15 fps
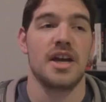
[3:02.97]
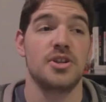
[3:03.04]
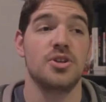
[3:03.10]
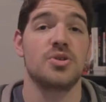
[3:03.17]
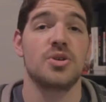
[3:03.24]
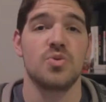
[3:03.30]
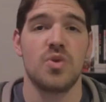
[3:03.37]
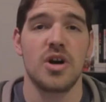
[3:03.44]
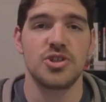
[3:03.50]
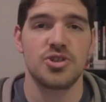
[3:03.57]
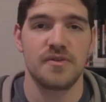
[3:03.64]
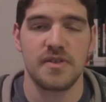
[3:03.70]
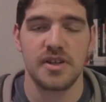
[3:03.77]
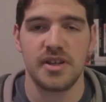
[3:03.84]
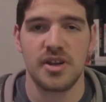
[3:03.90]
and you can watch
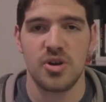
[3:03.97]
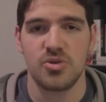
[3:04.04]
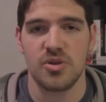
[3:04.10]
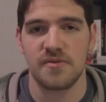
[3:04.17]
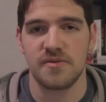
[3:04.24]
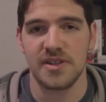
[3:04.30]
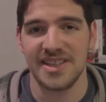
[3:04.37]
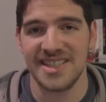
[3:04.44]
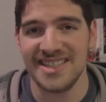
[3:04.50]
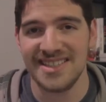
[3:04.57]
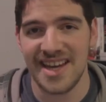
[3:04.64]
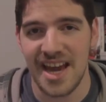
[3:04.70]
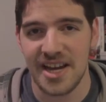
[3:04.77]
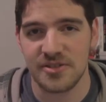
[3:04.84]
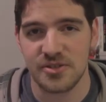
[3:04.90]
a video of the lead
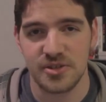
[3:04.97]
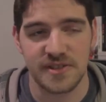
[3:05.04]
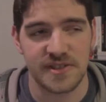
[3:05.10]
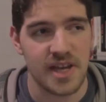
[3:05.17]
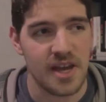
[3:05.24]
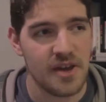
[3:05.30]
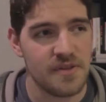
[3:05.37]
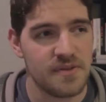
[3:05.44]
actors